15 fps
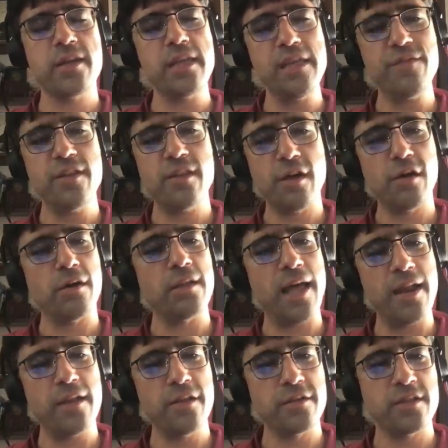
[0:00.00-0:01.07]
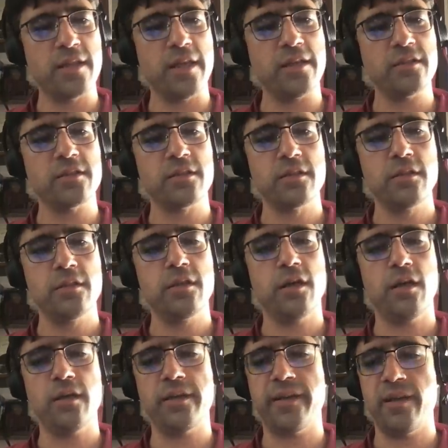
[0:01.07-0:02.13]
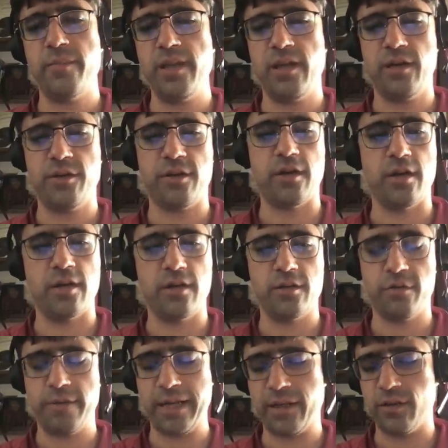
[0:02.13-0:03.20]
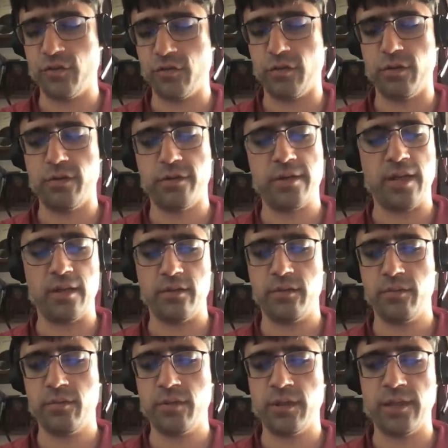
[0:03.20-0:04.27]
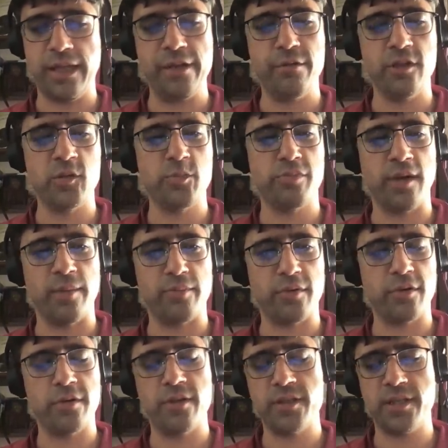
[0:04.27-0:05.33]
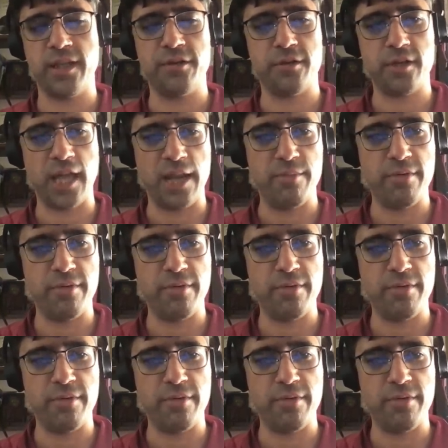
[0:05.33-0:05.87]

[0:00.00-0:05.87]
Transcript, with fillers: even though a lot of those things aren't going to be under our direct control, and not the language proper or the standard